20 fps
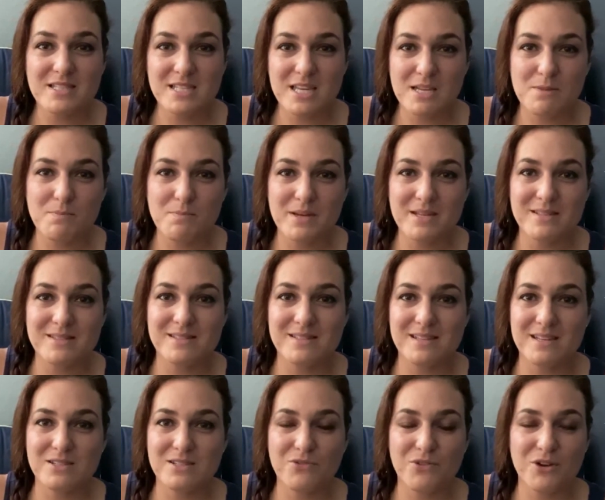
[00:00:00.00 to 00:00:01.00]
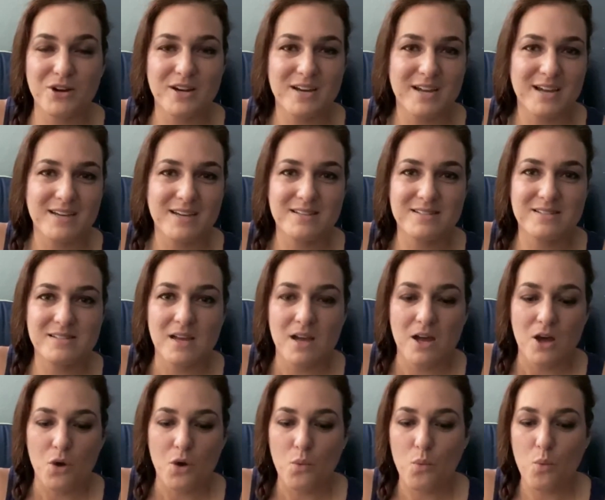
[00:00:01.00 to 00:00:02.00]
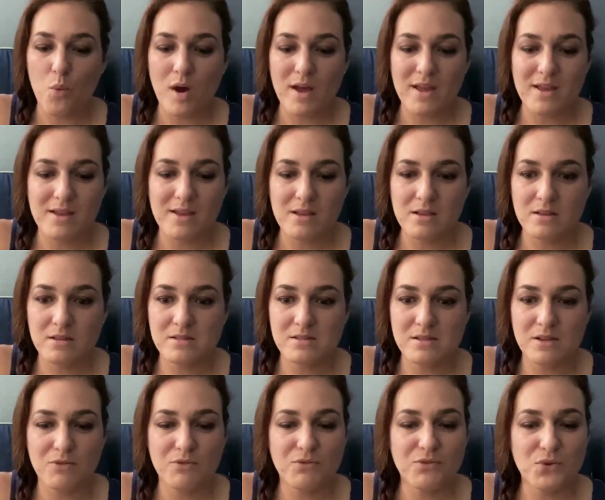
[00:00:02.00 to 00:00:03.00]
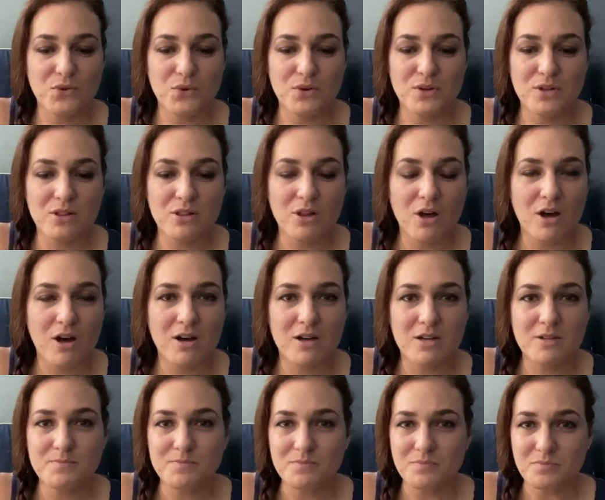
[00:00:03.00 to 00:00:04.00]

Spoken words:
tidbits as far as what is Florida law.